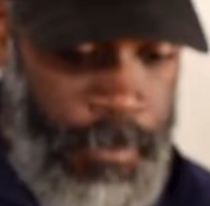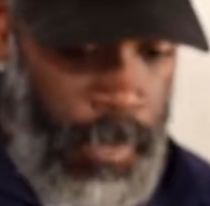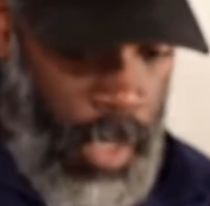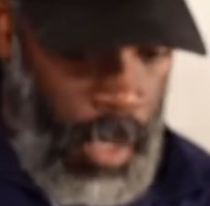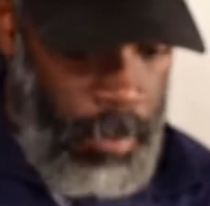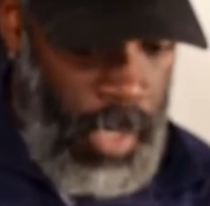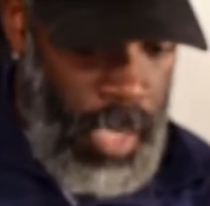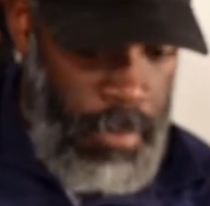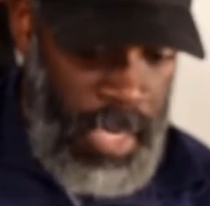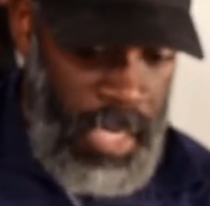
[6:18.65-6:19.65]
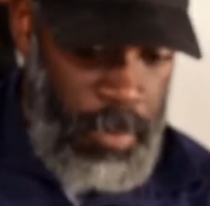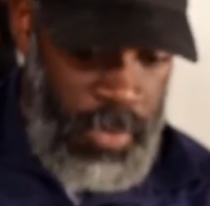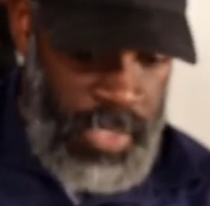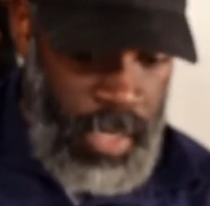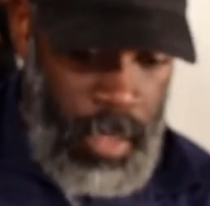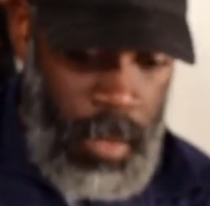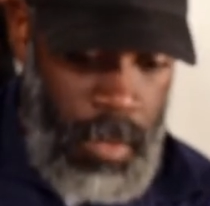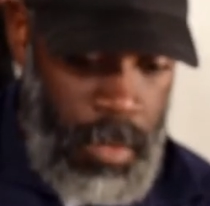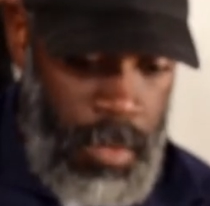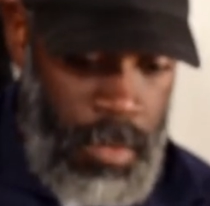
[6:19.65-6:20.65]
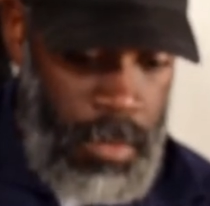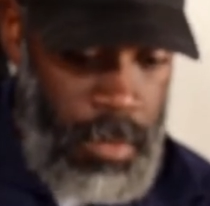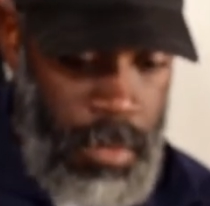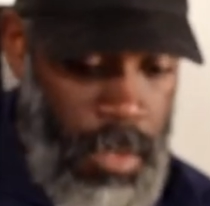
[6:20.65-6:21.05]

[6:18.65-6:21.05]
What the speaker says: combat hemostatic gauze,